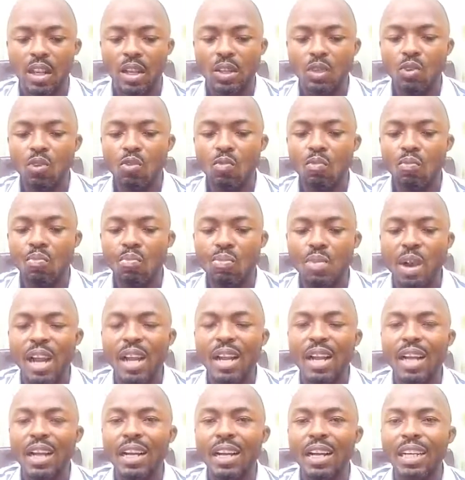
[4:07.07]
You
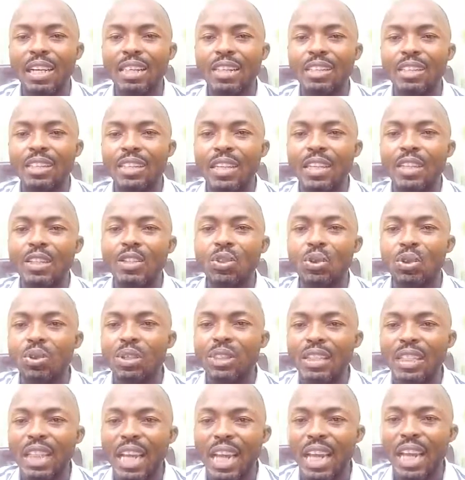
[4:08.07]
break it
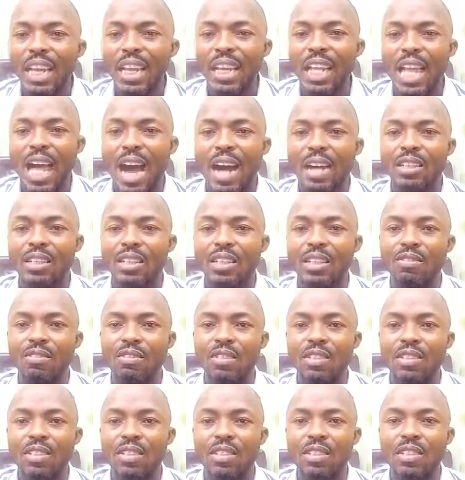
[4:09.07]
into daily
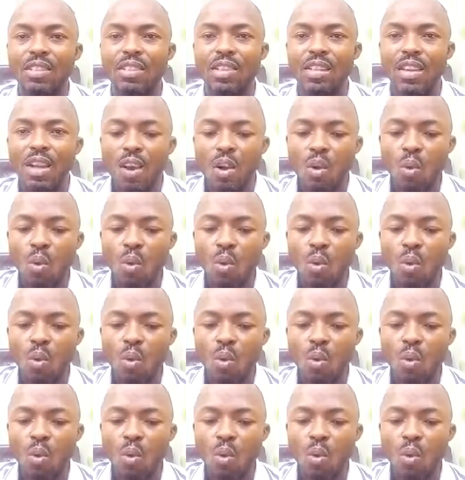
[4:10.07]
activities,